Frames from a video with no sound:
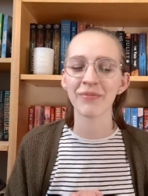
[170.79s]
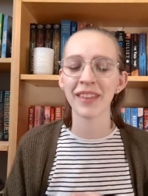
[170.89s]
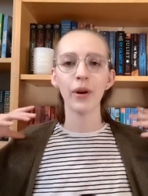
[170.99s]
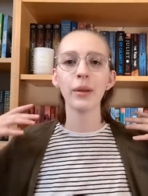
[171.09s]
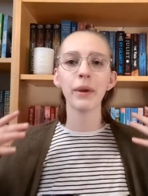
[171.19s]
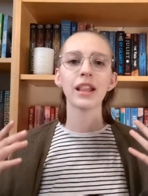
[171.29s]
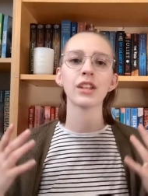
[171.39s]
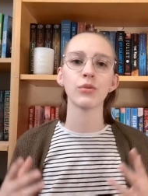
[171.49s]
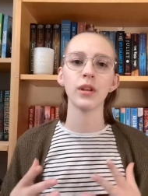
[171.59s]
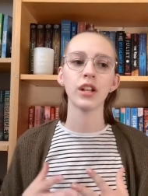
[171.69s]
I want to make
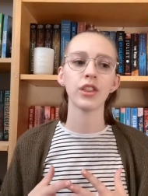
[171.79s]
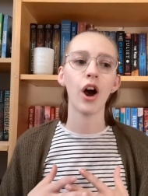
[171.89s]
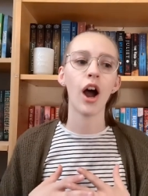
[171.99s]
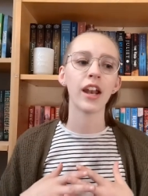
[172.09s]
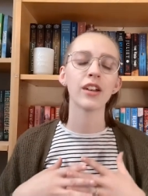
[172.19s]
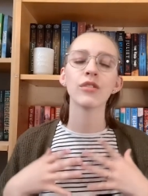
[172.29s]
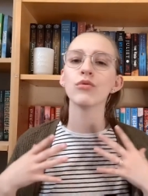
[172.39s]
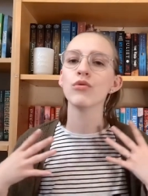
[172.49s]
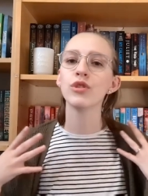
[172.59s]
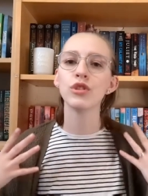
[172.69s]
this readathon
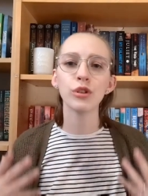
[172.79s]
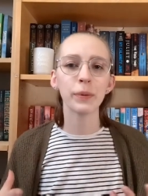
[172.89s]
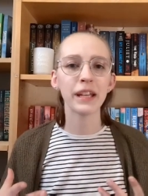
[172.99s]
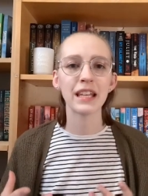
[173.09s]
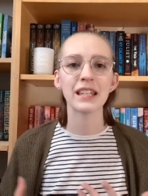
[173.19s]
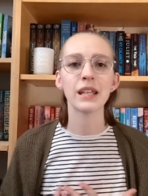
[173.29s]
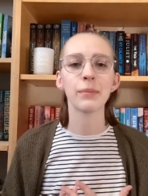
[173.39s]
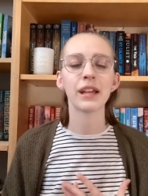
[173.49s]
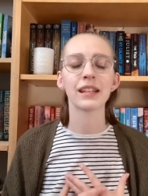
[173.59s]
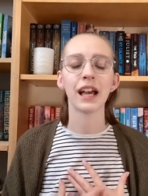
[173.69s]
super easy because